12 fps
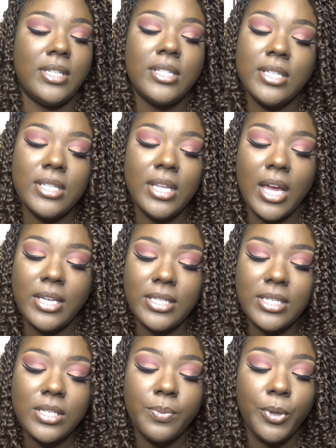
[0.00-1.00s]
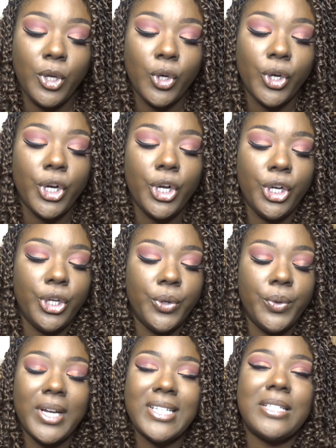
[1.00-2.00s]
This is the Essence Pure
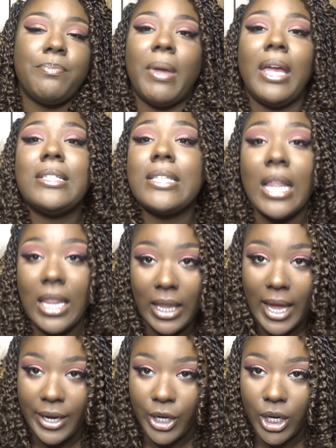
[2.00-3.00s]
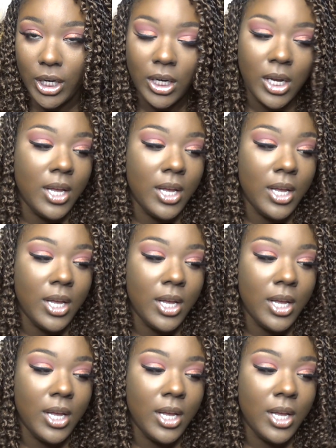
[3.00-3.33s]
Nude Space Lighter.